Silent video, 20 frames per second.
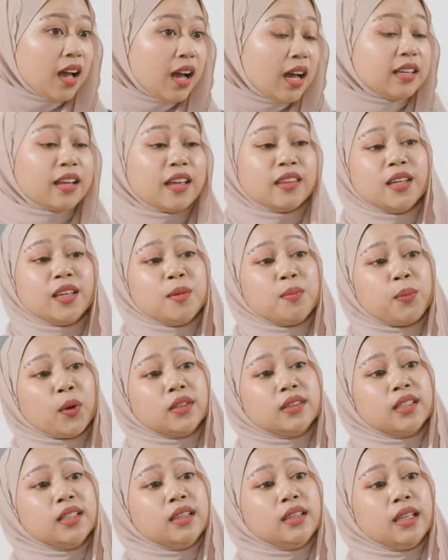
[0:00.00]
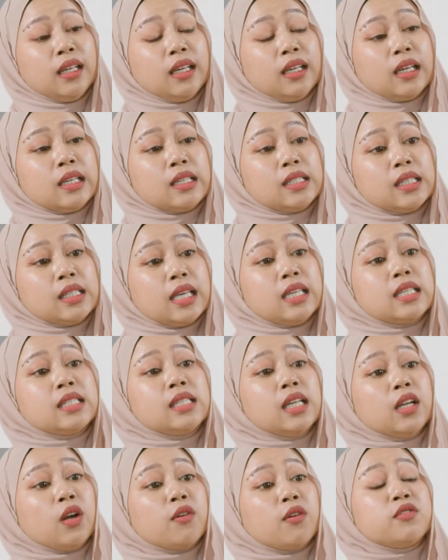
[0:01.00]
Another important thing is
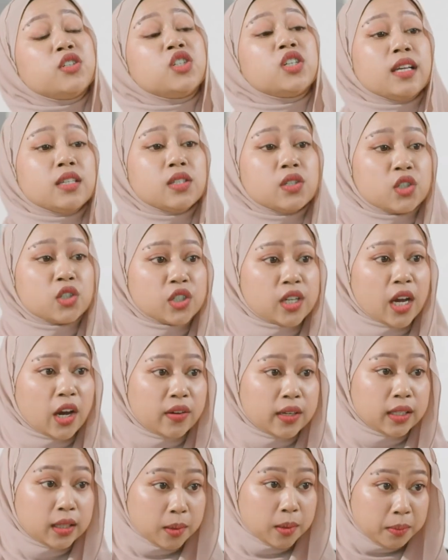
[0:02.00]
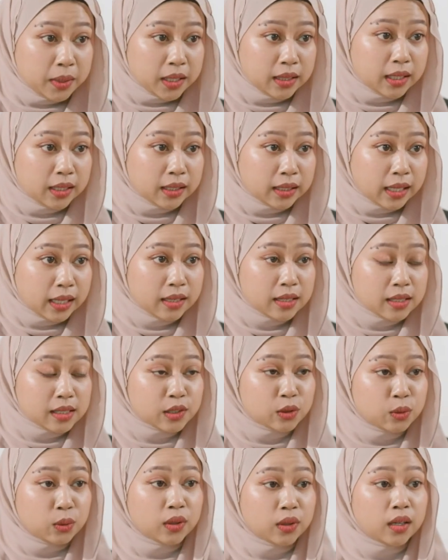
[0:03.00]
instead of just sharing the meeting
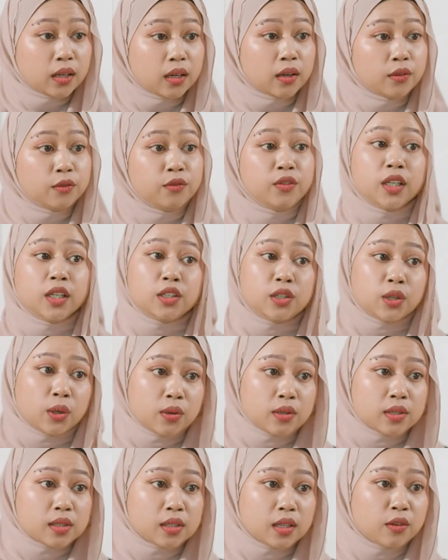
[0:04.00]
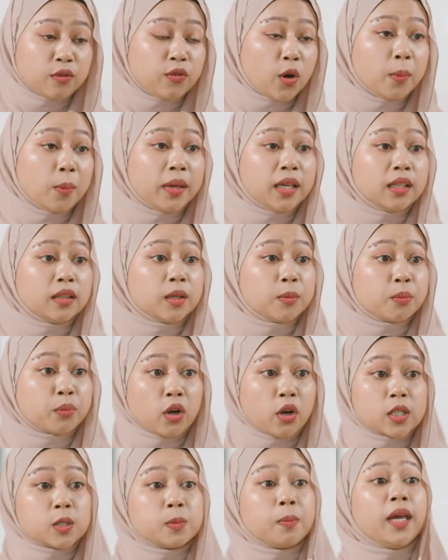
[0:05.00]
links to the videos informing the
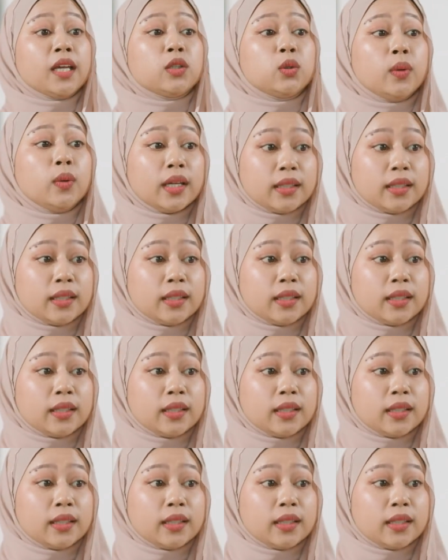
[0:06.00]
prospect to